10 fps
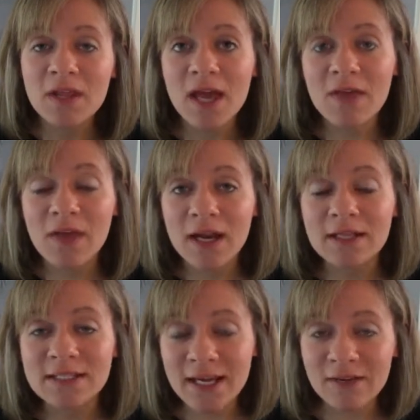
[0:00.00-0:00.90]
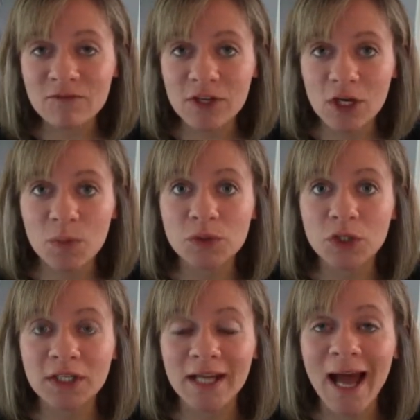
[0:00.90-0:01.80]
and then in the second video we'll
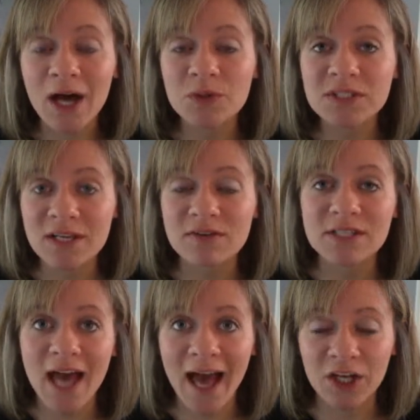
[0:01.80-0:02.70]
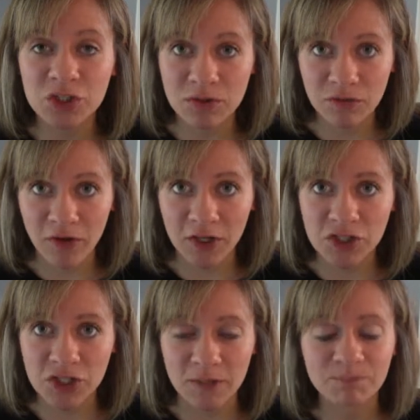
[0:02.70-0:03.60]
look at how cells actually
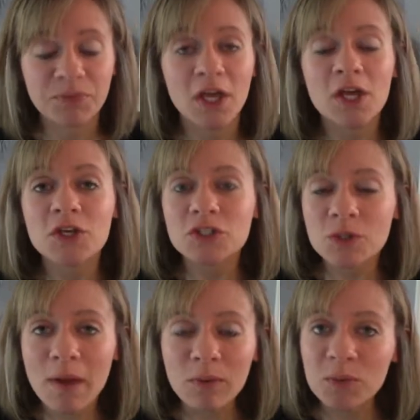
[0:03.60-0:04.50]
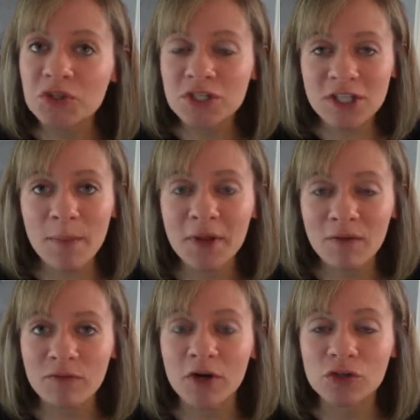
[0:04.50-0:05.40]
function. So remember, we're just coming
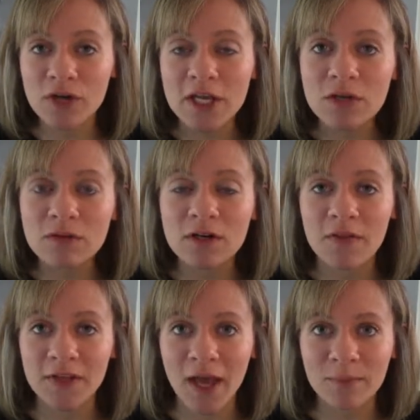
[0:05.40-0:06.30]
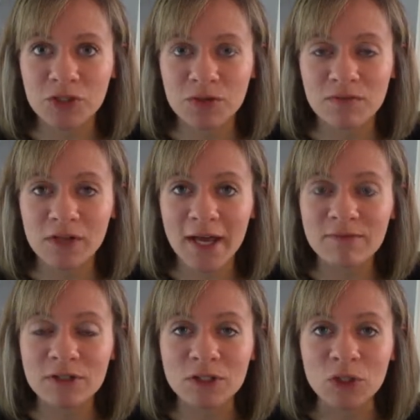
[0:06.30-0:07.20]
off of our great unit on the chemistry of
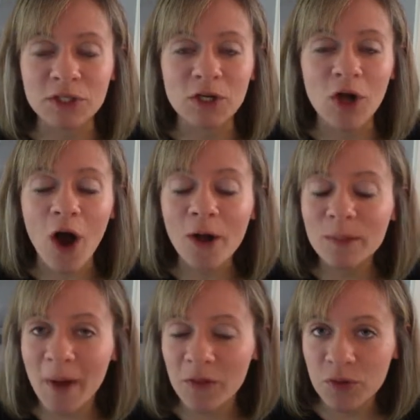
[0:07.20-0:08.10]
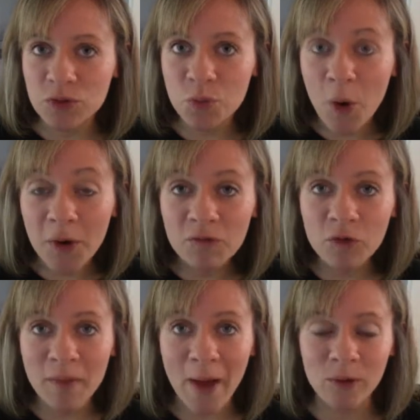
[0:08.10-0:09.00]
life and learning all about those
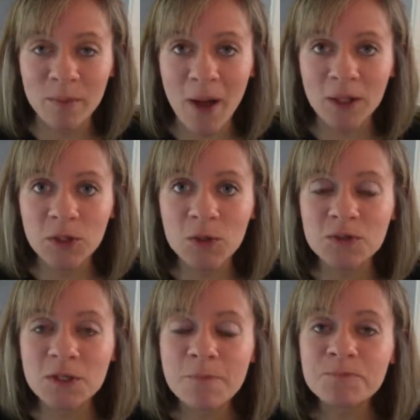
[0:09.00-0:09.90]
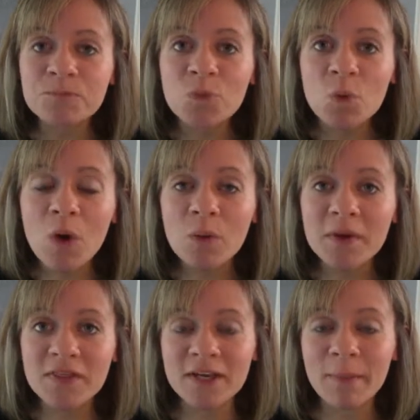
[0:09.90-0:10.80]
wonderful macromolecules. Well, when
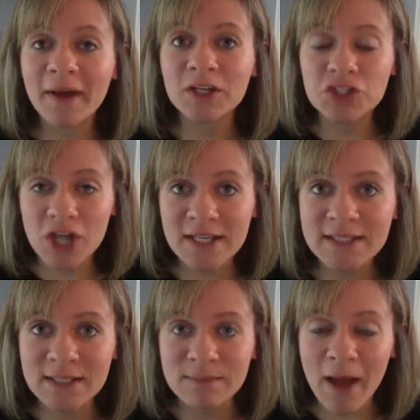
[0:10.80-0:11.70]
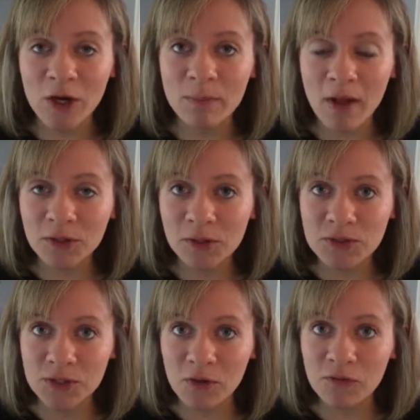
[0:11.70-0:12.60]
we think about ingesting macromolecules
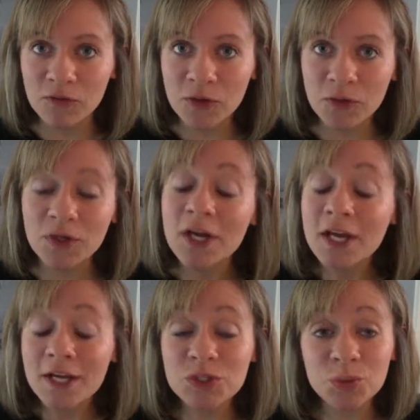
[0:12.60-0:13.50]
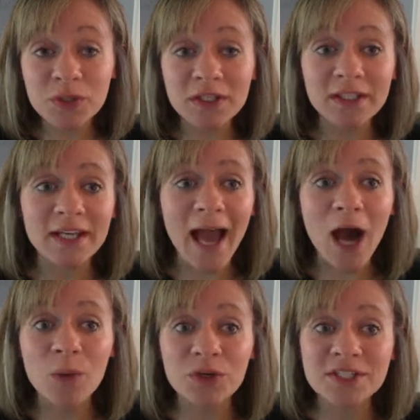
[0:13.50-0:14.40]
in our food, it's really
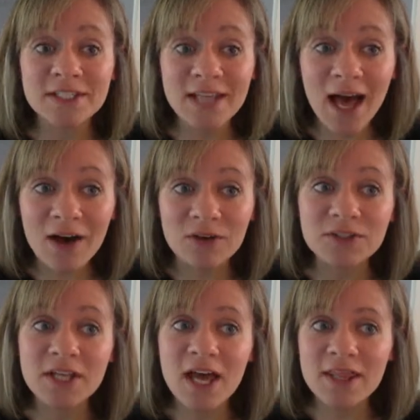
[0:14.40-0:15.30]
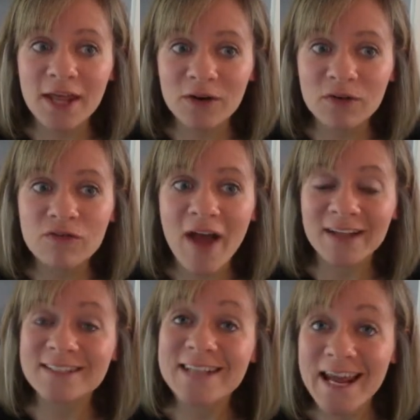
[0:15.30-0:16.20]
our cells that are in
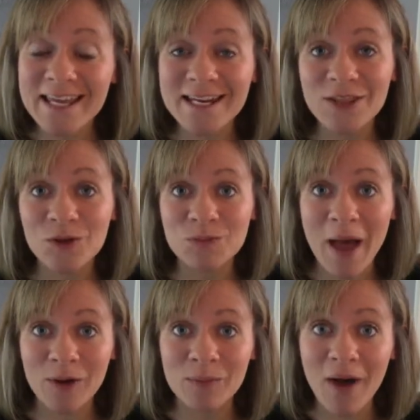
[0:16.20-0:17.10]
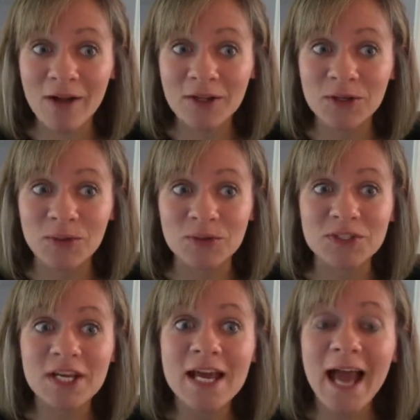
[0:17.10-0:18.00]
fact taking in those
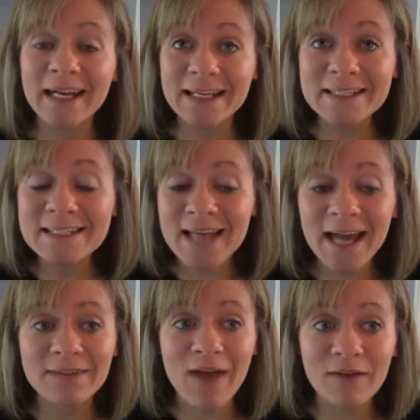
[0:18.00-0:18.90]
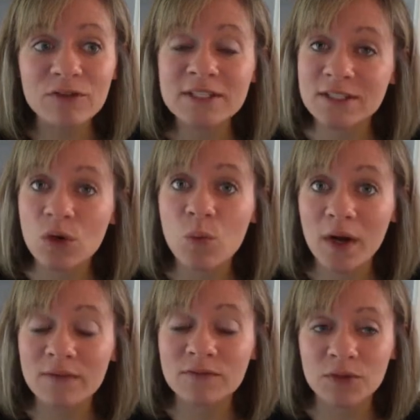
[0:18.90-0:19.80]
macromolecules. And inside of every single
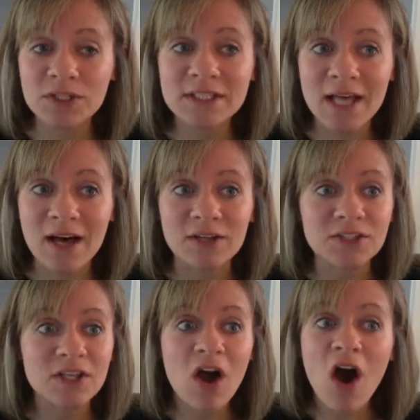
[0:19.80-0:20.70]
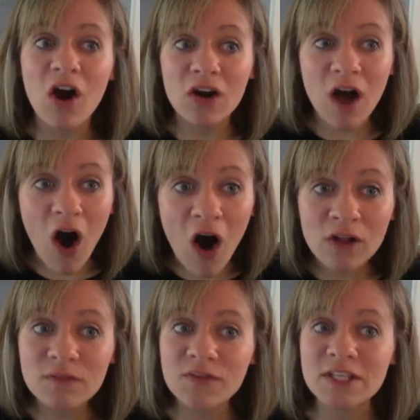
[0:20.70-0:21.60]
one of your cells are
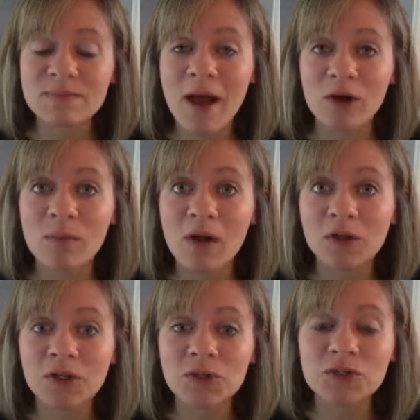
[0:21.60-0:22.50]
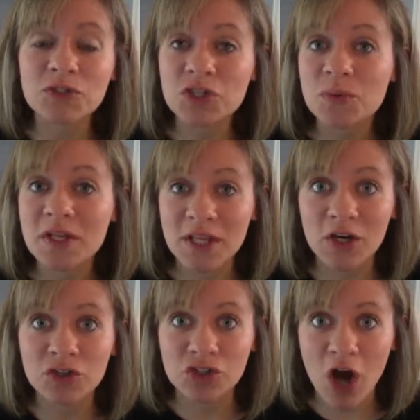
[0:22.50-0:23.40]
all of these macromolecules doing
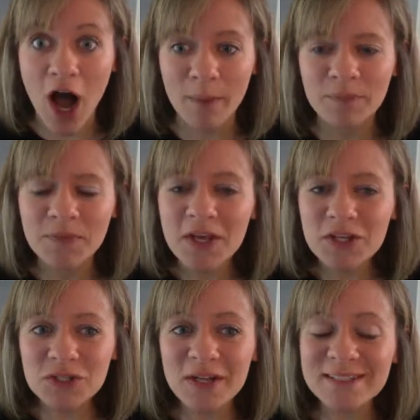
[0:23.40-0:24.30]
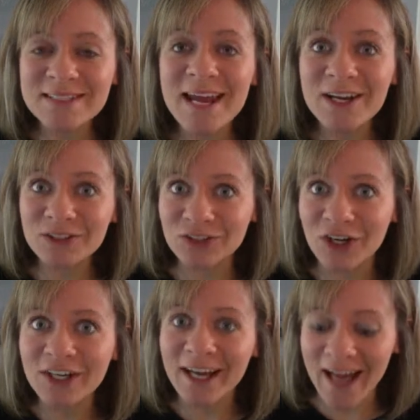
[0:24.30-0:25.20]
their job. So let's take a
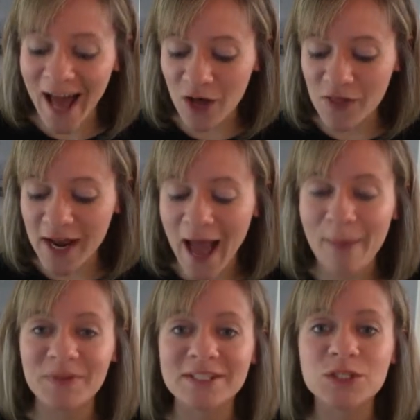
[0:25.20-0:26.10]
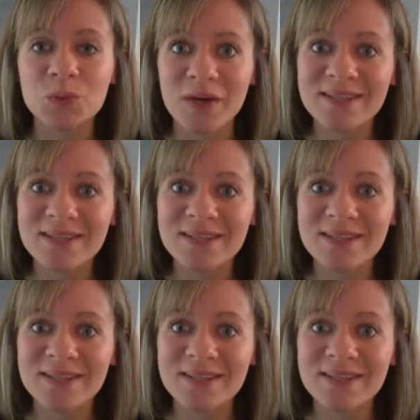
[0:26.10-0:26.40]
look at how that happens with